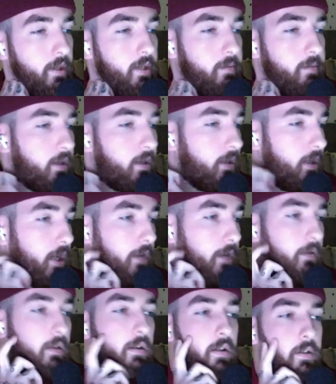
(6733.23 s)
especially now in
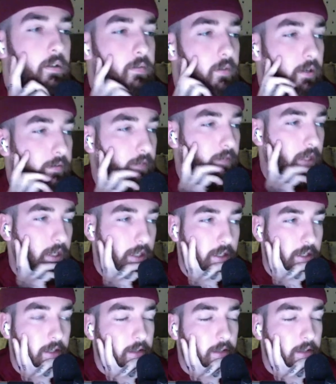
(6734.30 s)
the last 5 years.